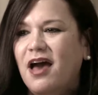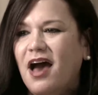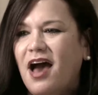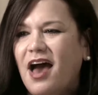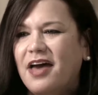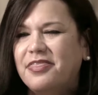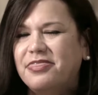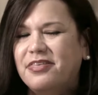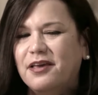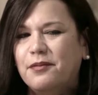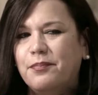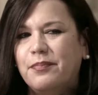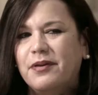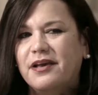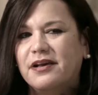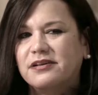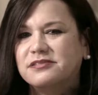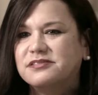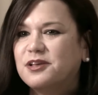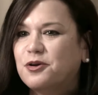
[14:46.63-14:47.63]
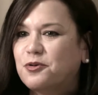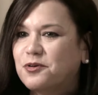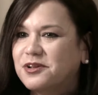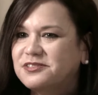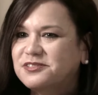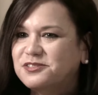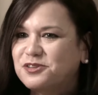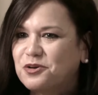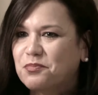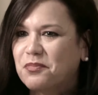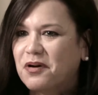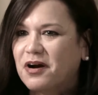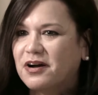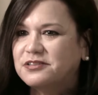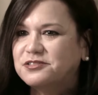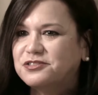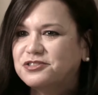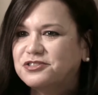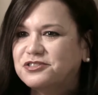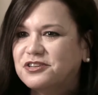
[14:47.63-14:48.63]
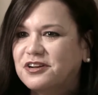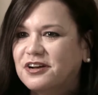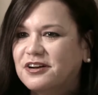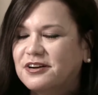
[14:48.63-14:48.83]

I think because there is so much